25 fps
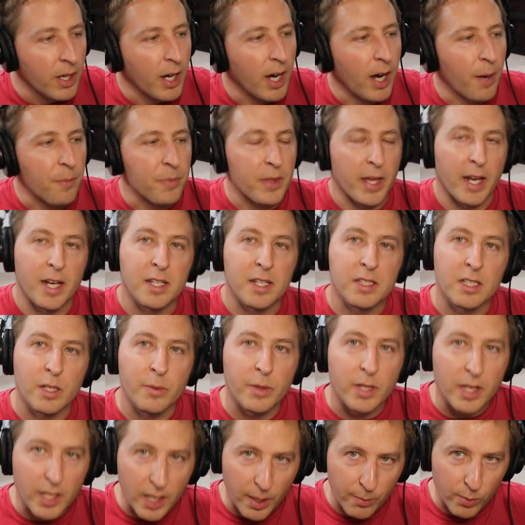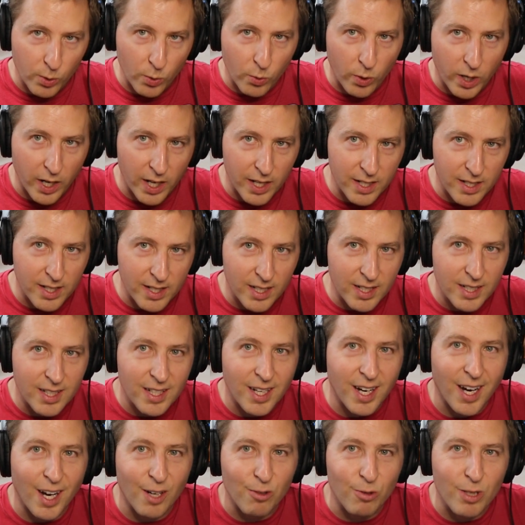Um, that is going to be the number one
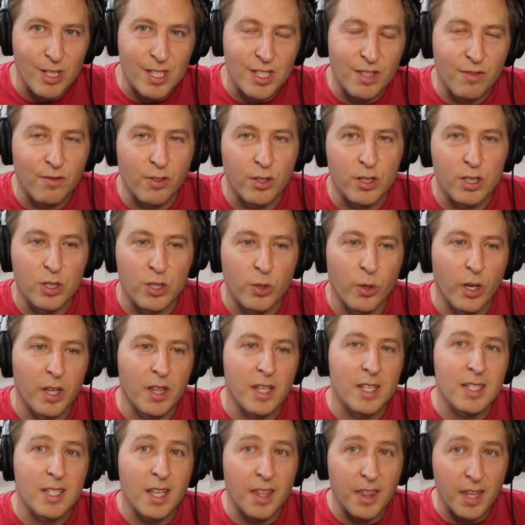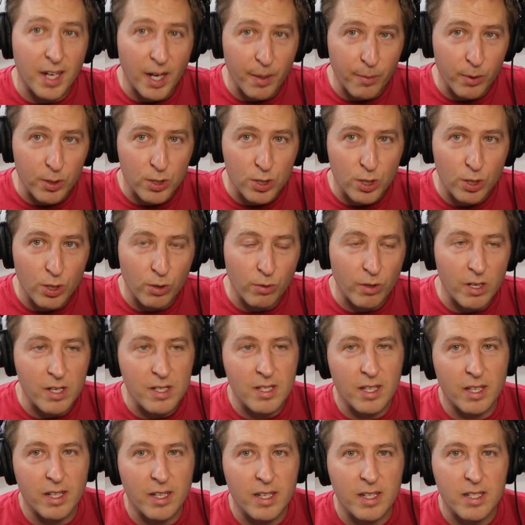uh, reason for doing this. The number two
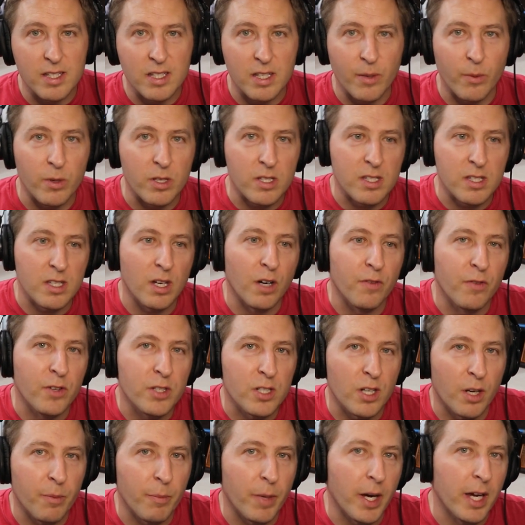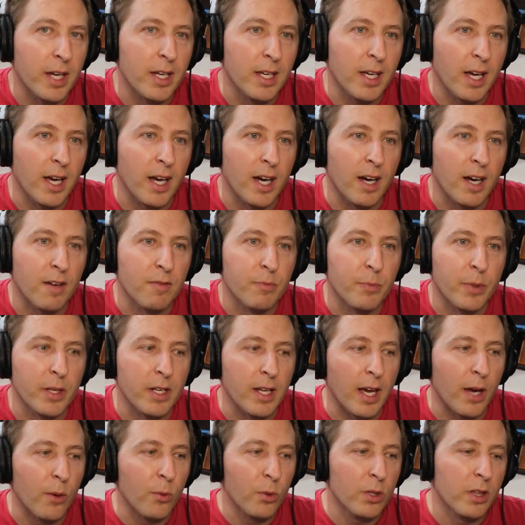reason is somewhat selfish on my half,
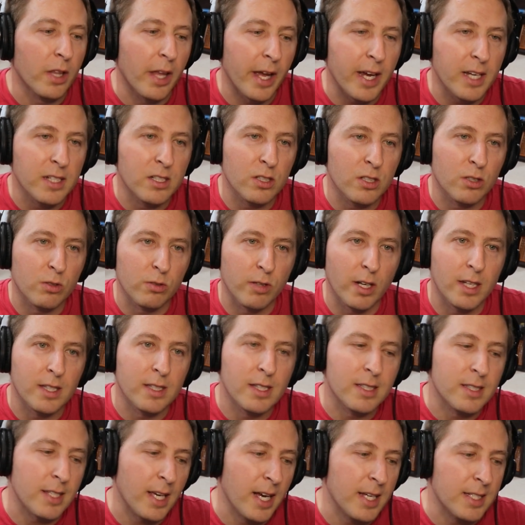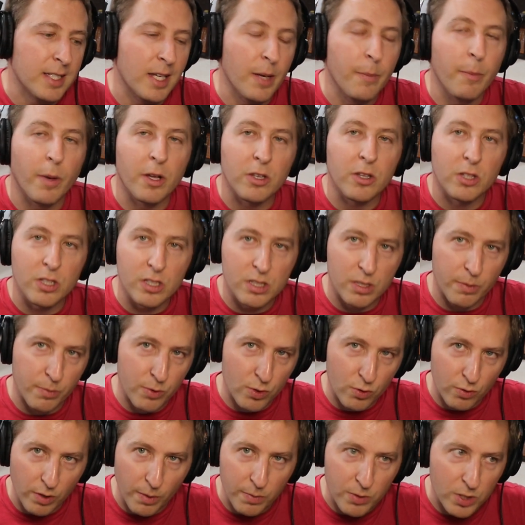but I would like to create this as a monthly
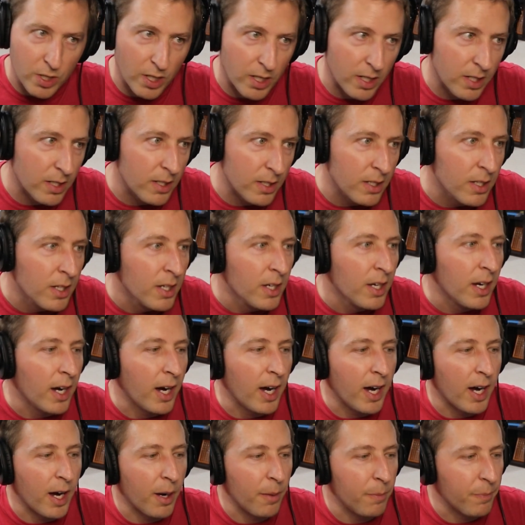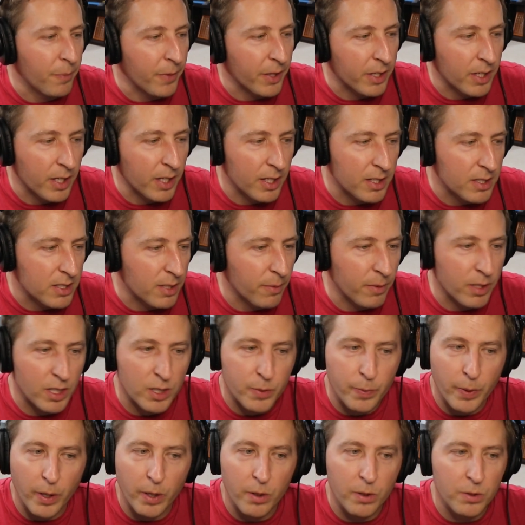subscription. Um, again, somebody
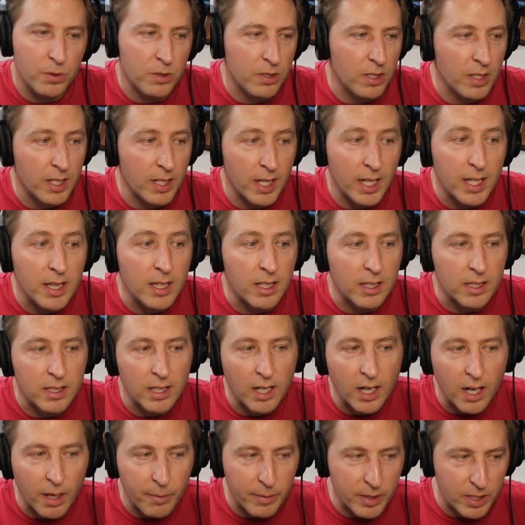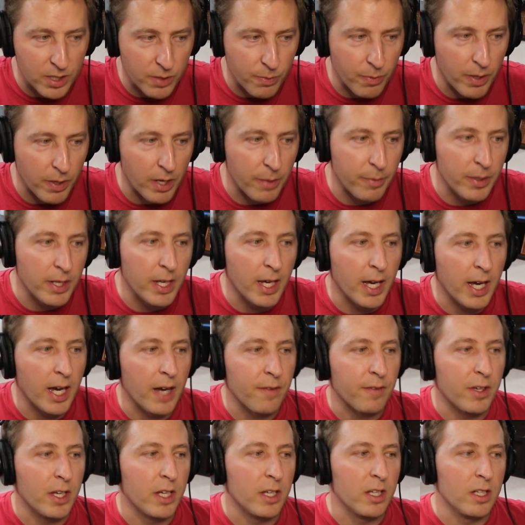has posted in the comments, maybe
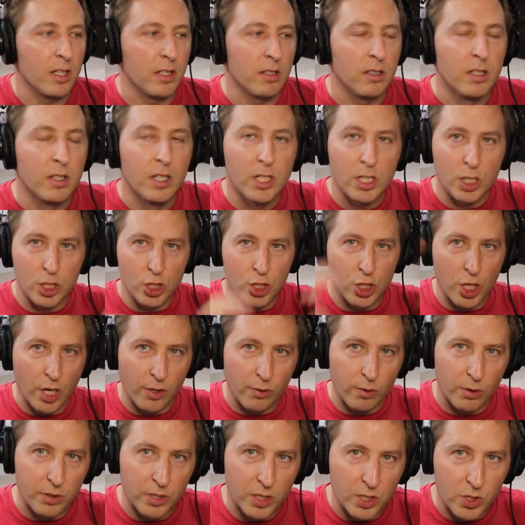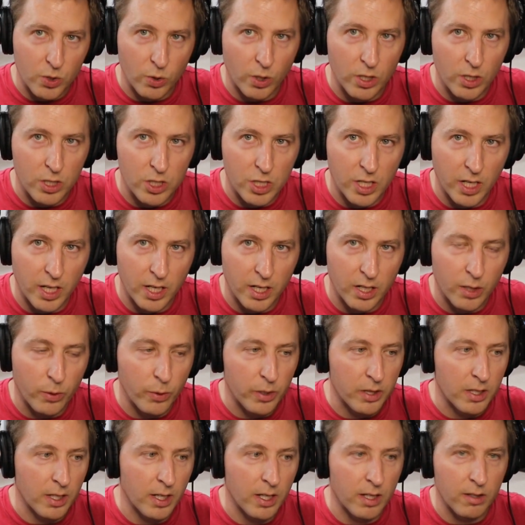have a general Discord channel
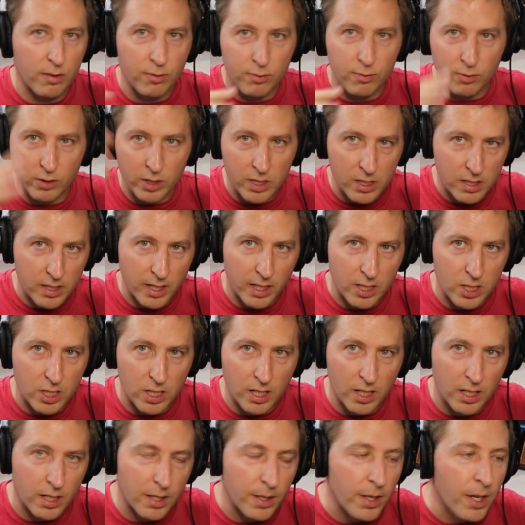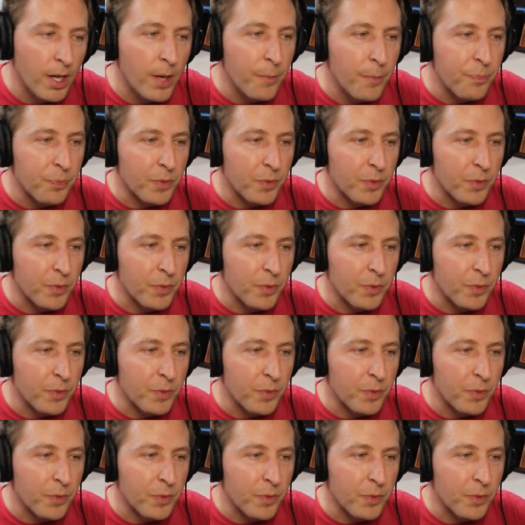with a free section,